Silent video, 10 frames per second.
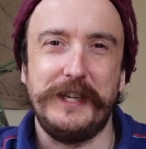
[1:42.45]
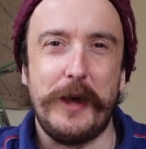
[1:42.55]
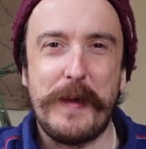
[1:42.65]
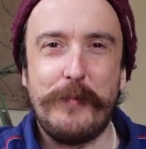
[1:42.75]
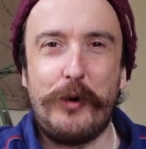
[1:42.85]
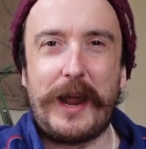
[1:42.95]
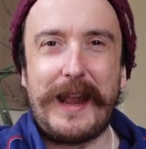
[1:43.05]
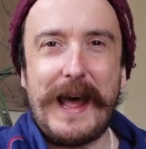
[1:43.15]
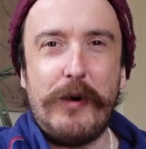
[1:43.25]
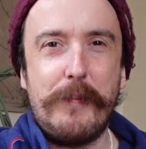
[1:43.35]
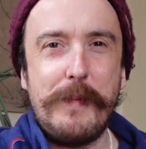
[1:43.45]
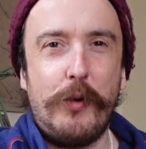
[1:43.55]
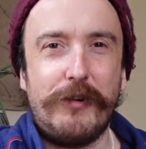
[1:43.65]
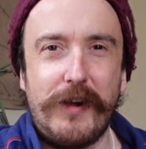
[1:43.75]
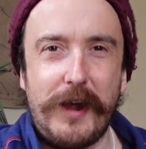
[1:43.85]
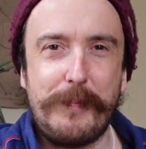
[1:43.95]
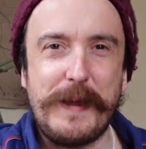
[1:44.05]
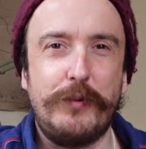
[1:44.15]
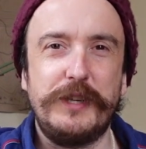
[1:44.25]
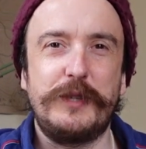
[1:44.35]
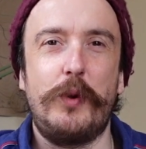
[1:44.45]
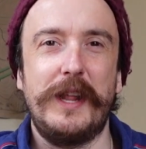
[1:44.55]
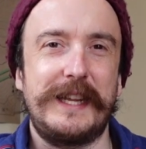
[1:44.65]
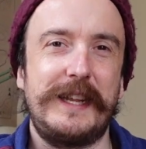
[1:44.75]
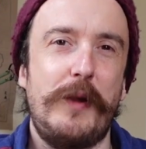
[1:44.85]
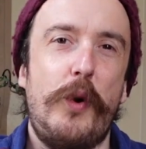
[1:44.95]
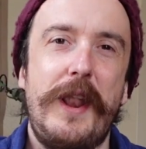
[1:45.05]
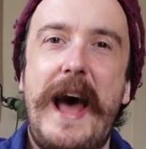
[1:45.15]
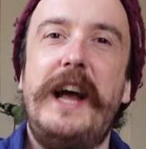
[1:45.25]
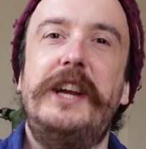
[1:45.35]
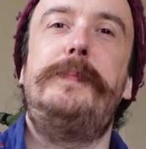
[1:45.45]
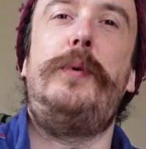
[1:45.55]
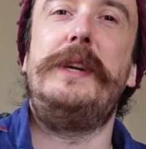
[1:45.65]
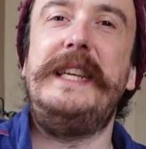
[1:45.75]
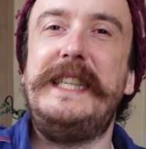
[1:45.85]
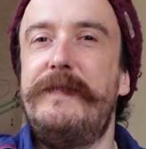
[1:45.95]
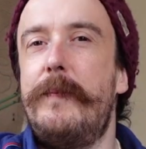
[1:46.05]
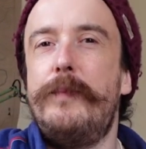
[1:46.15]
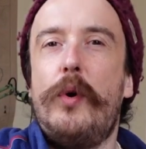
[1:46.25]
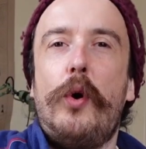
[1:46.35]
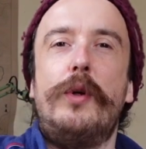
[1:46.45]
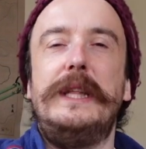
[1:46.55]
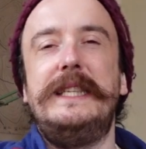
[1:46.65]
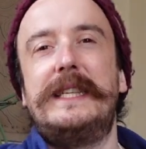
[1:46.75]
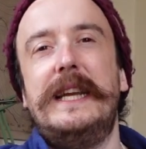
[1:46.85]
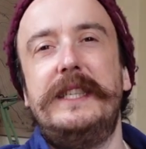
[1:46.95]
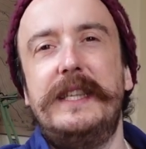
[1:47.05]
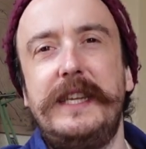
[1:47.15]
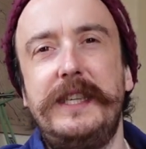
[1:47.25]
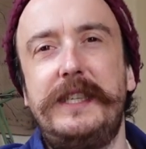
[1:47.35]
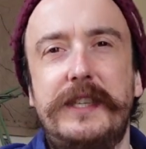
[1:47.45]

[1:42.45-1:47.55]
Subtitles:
You know, a bit more clout, a bit more. People just want ash bodies even more these days than they used